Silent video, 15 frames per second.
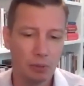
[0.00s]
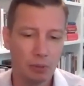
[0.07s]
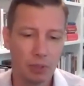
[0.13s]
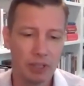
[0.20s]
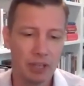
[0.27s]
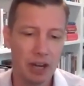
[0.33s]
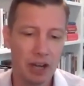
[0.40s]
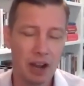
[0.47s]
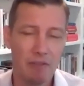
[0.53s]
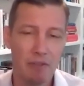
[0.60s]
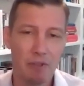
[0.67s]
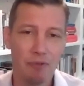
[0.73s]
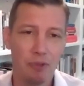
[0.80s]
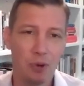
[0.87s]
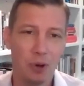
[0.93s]
Lieutenant
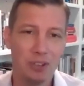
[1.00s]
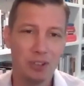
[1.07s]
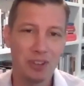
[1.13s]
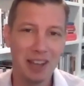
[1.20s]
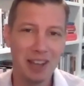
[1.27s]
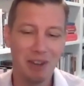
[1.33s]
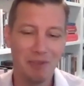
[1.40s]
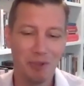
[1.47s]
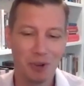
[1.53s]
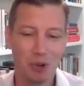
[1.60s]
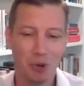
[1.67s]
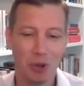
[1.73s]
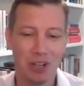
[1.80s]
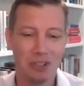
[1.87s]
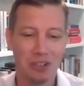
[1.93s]
Governor Forrest, thank you for
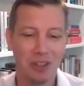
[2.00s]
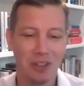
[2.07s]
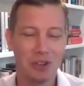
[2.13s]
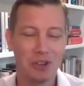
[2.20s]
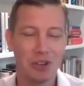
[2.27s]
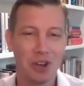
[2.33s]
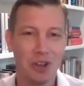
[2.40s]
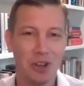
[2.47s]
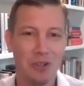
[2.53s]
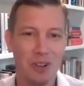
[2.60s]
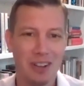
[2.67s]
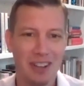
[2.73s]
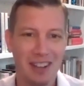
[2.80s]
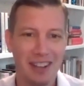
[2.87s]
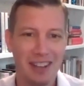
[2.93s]
joining us on the show.
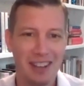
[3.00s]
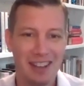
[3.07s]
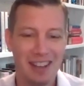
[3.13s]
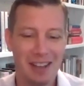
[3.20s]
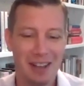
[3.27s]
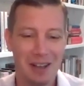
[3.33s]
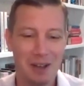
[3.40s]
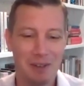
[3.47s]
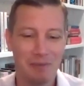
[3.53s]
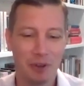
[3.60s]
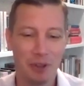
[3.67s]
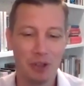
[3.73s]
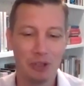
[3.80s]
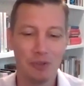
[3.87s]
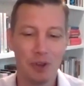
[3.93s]

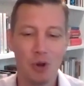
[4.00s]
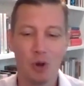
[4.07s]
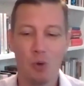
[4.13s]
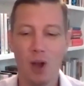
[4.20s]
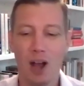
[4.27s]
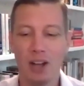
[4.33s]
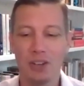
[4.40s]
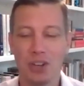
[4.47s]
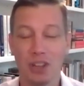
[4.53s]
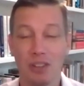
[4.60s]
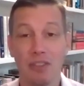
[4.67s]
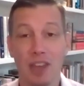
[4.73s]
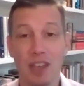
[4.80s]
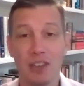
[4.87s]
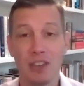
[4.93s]
For those of you who are watching,
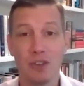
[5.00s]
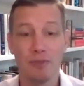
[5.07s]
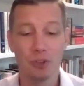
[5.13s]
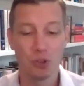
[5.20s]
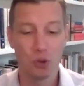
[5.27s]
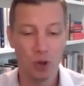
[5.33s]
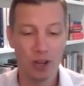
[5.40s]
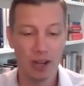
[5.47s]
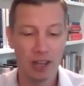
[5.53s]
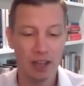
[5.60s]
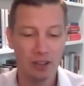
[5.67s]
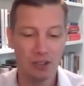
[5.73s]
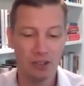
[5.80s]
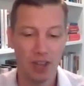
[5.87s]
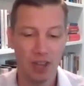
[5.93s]
thank you for joining
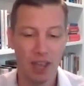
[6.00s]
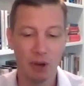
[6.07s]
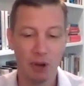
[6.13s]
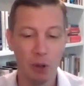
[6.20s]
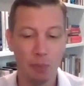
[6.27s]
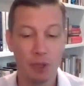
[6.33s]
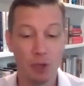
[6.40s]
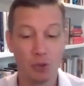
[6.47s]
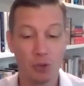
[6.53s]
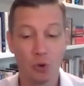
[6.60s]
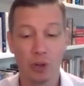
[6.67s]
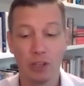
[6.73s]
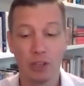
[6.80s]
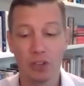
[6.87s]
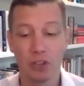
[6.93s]
us, and we hope that you'll
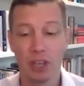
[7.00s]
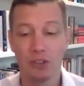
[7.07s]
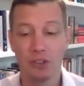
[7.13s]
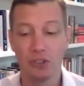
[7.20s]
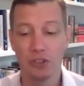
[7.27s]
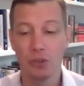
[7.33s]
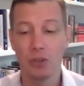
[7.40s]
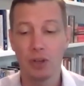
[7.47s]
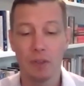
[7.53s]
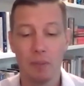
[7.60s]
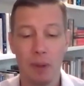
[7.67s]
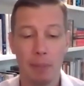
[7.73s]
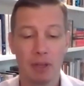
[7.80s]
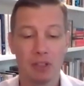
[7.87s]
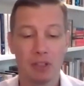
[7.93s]
join us again soon on The
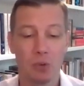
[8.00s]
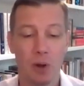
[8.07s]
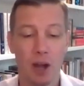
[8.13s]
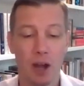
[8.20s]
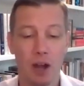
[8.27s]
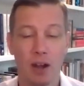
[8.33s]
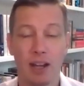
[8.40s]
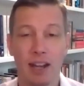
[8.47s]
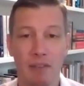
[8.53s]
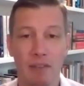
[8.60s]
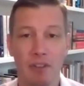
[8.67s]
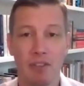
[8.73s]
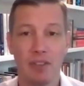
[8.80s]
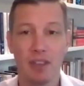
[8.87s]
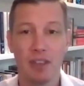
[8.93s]
Public Square and
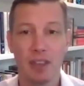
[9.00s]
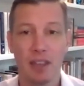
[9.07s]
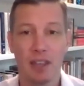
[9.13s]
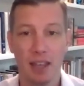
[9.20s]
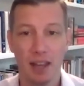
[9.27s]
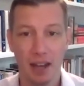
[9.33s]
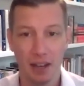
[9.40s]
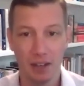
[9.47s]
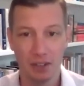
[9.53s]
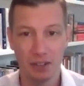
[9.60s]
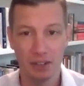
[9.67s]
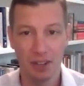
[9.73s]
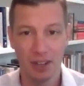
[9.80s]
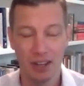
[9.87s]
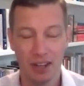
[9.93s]
Everything in
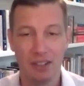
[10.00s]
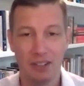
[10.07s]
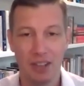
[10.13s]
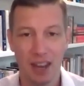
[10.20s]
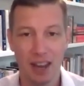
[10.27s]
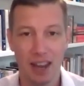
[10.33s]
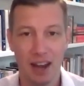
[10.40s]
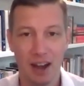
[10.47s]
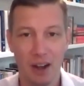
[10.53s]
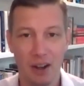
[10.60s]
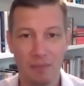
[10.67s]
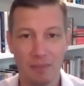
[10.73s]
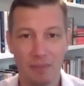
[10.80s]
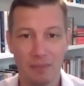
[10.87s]
It. Take care.